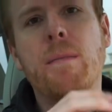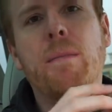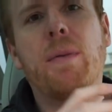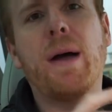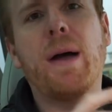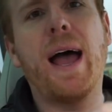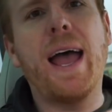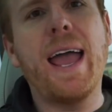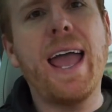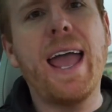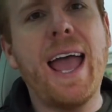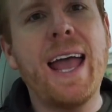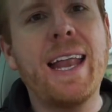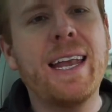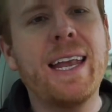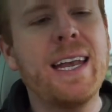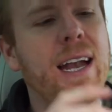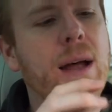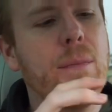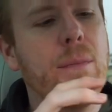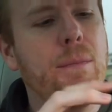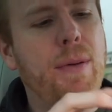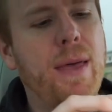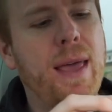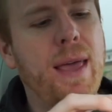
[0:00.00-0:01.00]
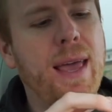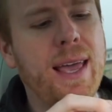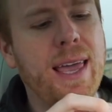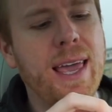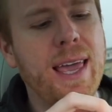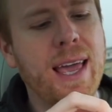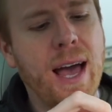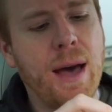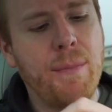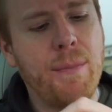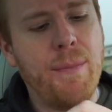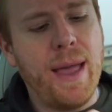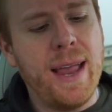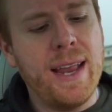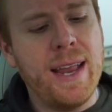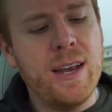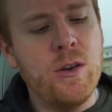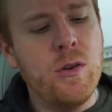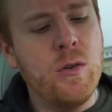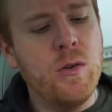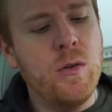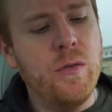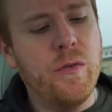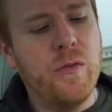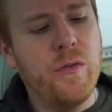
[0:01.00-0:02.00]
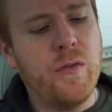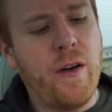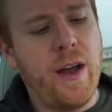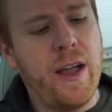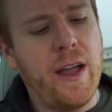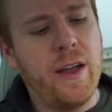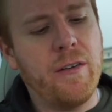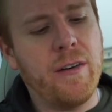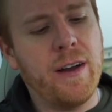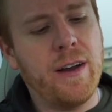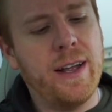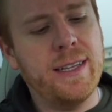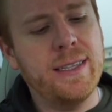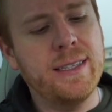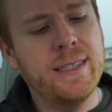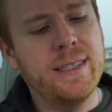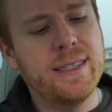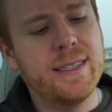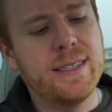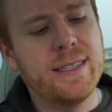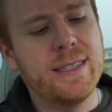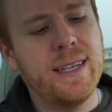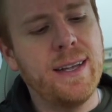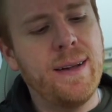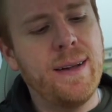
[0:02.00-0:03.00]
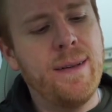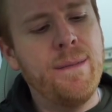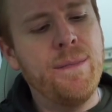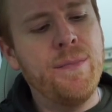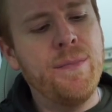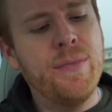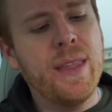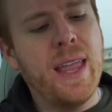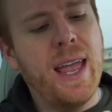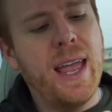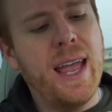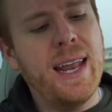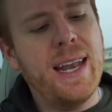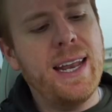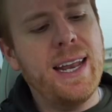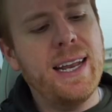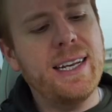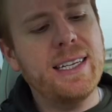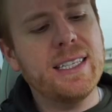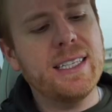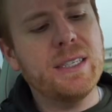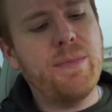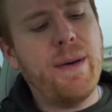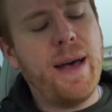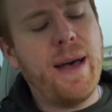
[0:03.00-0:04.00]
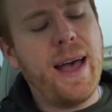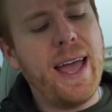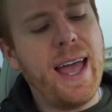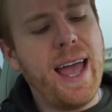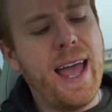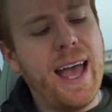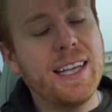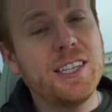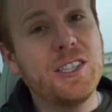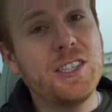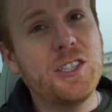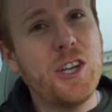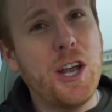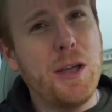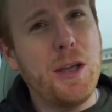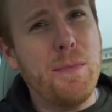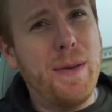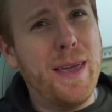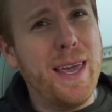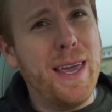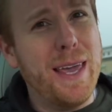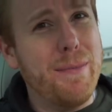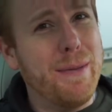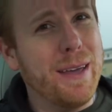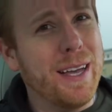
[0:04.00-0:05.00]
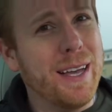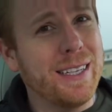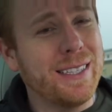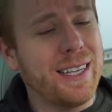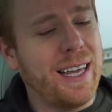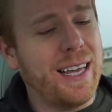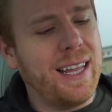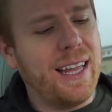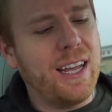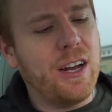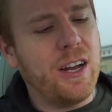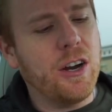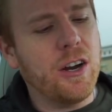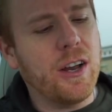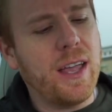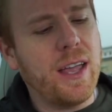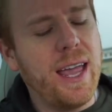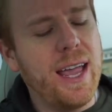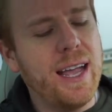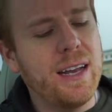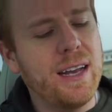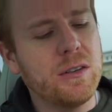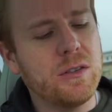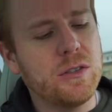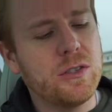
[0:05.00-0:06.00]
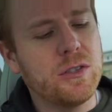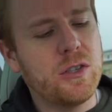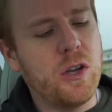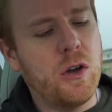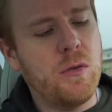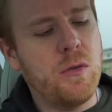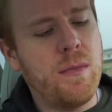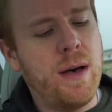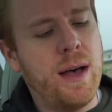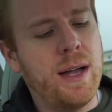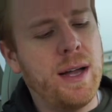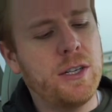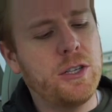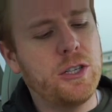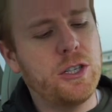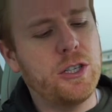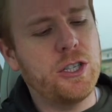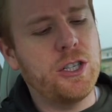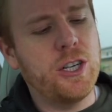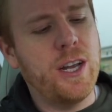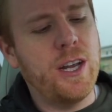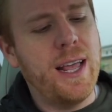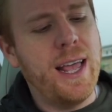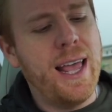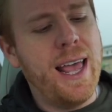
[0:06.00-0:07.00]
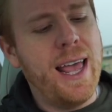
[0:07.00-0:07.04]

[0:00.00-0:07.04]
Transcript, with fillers: But I ended up picking up a new fragrance and it is by SJP because I like her candle so much.